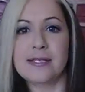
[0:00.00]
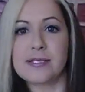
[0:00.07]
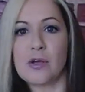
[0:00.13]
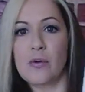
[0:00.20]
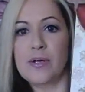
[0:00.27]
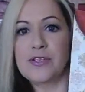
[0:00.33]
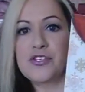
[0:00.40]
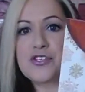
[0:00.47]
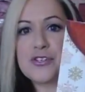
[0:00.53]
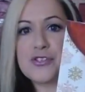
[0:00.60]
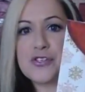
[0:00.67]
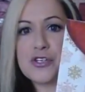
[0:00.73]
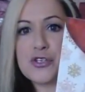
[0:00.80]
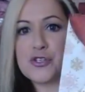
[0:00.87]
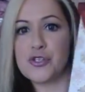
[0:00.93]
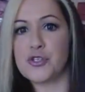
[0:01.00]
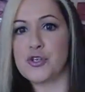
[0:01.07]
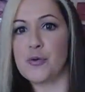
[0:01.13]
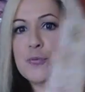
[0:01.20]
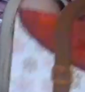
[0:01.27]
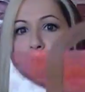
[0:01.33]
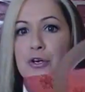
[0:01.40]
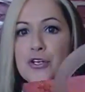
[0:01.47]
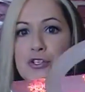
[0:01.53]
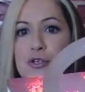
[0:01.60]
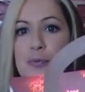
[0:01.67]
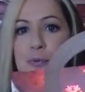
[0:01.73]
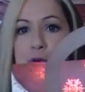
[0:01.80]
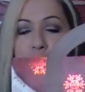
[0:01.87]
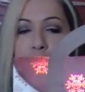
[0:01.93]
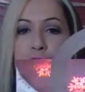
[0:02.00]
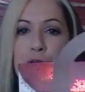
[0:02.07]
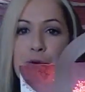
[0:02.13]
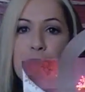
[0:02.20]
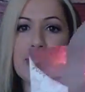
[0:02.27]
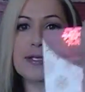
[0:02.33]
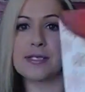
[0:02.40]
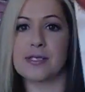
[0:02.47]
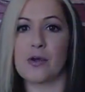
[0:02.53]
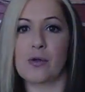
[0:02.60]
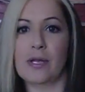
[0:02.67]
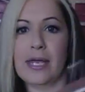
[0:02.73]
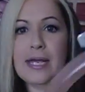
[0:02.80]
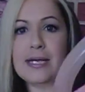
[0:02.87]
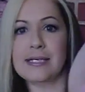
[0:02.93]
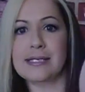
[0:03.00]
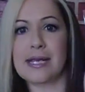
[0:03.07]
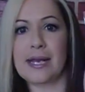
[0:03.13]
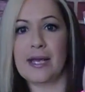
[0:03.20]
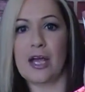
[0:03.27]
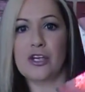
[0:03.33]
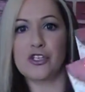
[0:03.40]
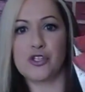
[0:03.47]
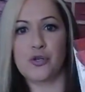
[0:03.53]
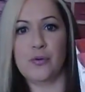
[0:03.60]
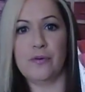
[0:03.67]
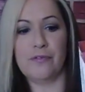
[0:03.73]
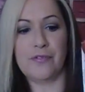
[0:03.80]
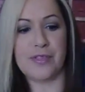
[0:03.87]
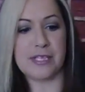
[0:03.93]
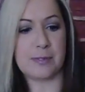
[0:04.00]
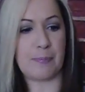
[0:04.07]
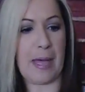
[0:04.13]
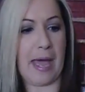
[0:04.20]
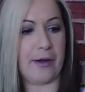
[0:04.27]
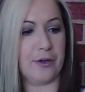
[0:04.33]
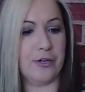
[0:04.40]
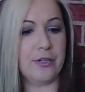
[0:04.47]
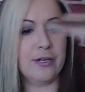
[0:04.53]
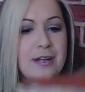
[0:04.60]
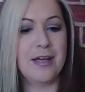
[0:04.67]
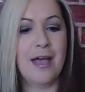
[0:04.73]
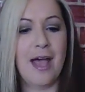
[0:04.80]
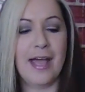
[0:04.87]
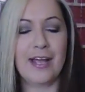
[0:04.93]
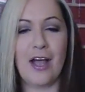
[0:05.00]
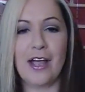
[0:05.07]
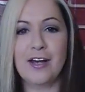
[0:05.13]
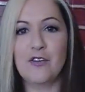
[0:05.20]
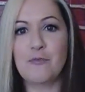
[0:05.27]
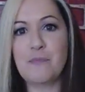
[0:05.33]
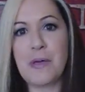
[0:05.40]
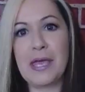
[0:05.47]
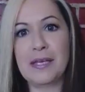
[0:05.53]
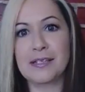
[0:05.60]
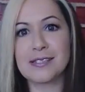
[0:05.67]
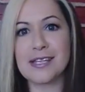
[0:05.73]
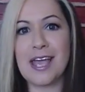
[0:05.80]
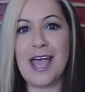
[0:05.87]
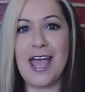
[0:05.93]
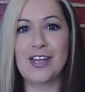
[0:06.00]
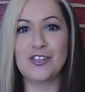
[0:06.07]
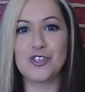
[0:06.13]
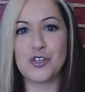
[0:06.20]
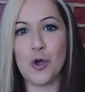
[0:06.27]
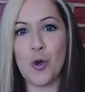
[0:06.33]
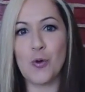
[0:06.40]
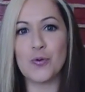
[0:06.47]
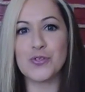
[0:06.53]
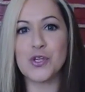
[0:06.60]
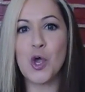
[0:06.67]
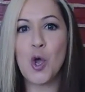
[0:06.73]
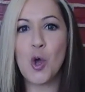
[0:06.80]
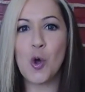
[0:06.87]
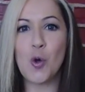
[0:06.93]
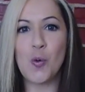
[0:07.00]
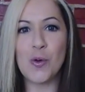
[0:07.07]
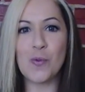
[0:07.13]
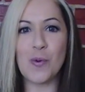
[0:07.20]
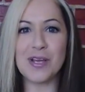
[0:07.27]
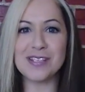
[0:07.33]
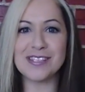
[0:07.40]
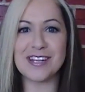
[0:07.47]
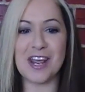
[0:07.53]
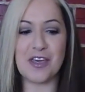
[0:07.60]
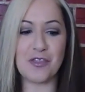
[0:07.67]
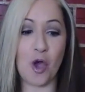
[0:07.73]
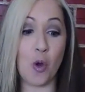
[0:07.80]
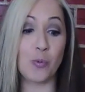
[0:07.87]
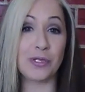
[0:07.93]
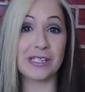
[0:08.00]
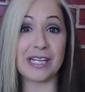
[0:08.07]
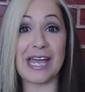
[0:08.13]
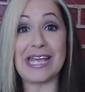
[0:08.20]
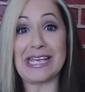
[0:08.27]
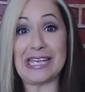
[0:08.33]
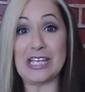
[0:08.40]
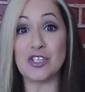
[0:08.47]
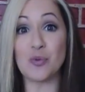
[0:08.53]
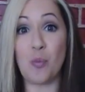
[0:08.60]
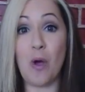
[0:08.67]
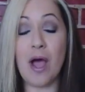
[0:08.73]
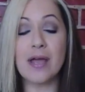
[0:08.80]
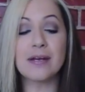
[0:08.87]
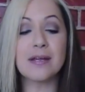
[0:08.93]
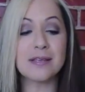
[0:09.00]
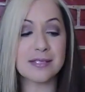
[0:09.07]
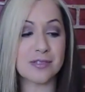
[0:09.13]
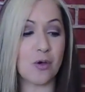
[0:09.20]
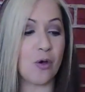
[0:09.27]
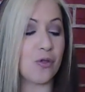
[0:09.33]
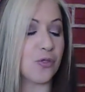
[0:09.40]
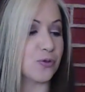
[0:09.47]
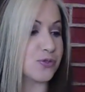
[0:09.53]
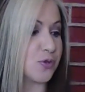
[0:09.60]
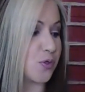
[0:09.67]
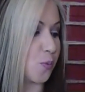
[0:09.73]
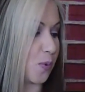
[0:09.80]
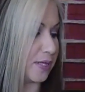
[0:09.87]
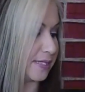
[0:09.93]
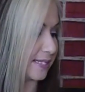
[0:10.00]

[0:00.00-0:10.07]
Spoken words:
so it's just super duper cute. And so like I said, I got two of this pattern. I kind of picked and chose who it was that I thought would like each one, so those are the ones